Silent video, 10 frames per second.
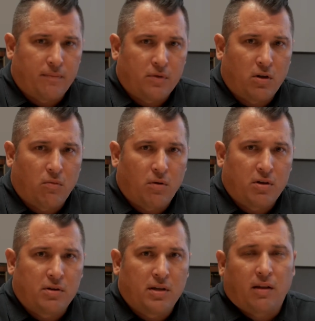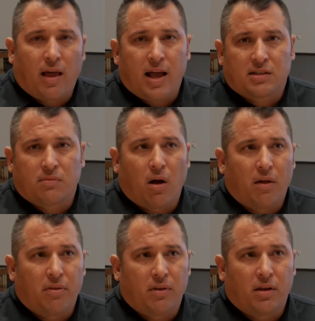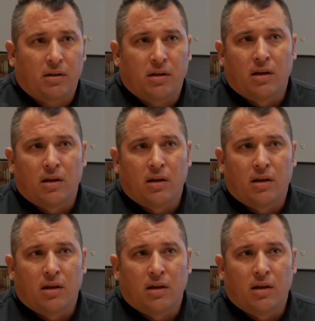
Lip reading: what you did last month and